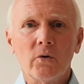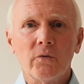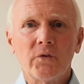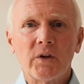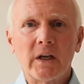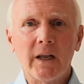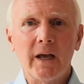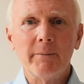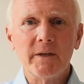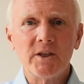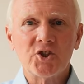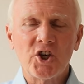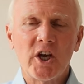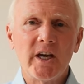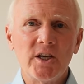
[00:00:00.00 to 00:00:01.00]
the
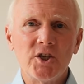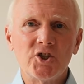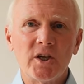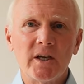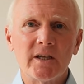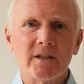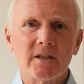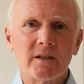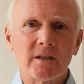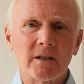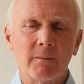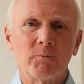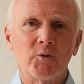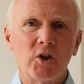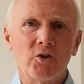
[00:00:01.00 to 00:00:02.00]
climate change is
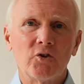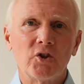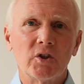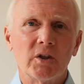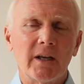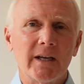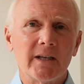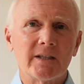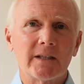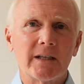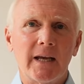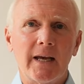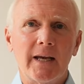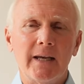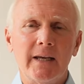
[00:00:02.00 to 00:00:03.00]
something that is
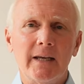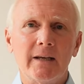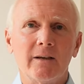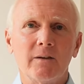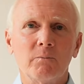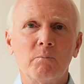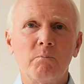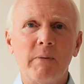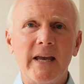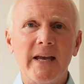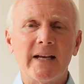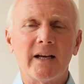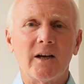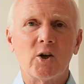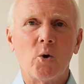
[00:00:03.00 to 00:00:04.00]
a
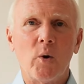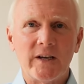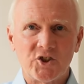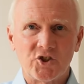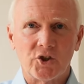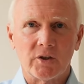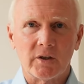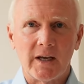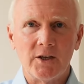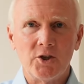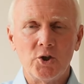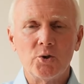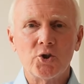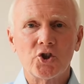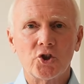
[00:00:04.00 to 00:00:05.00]
big question,
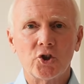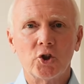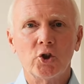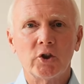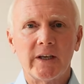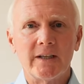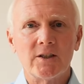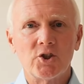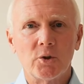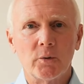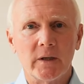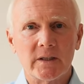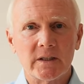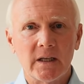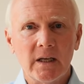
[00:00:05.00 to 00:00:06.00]
and you should look into
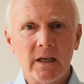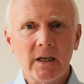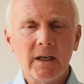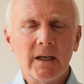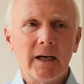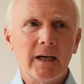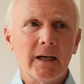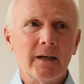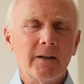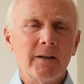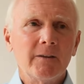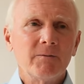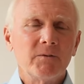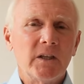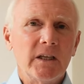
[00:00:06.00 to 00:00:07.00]
it. Uh,
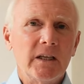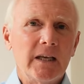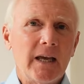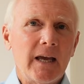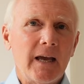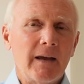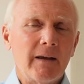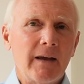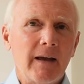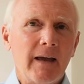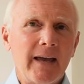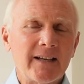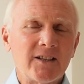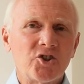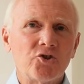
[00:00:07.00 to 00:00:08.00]
the
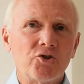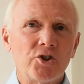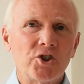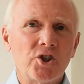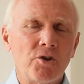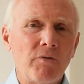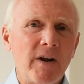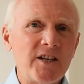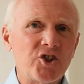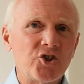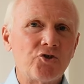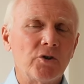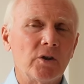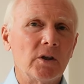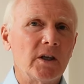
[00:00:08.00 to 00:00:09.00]

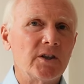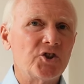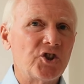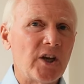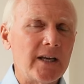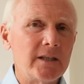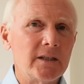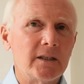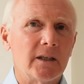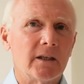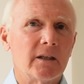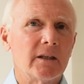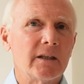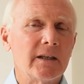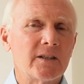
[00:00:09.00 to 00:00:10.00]
extraterrestrial
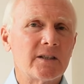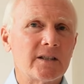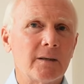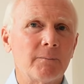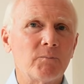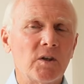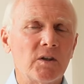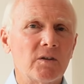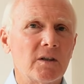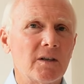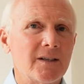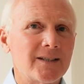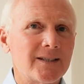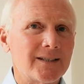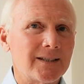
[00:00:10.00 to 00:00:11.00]
agenda is something
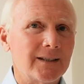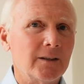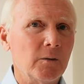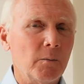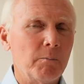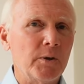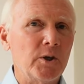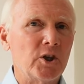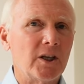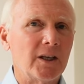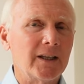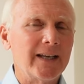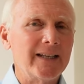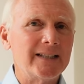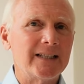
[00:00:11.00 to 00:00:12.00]
that is still
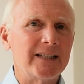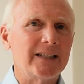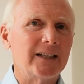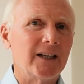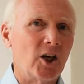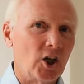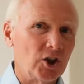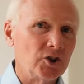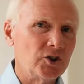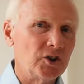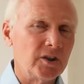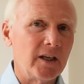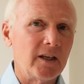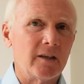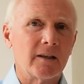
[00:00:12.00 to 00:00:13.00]
percolating
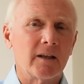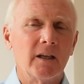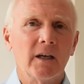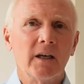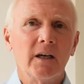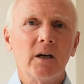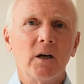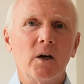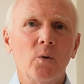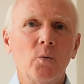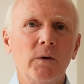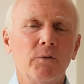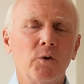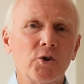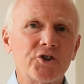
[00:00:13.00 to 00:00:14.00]
underneath. Uh,
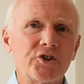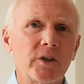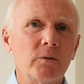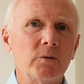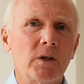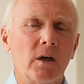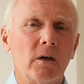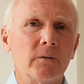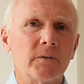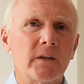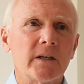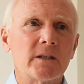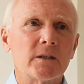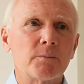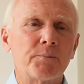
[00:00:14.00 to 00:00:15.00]
we've also got
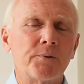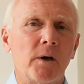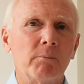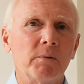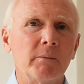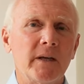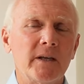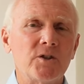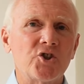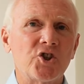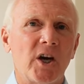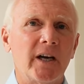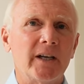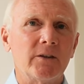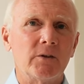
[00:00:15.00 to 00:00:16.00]
this problem in
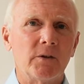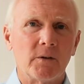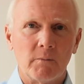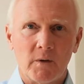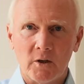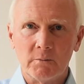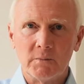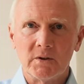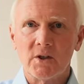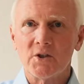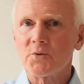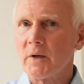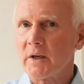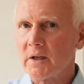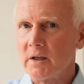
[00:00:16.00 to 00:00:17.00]
China at the moment as we're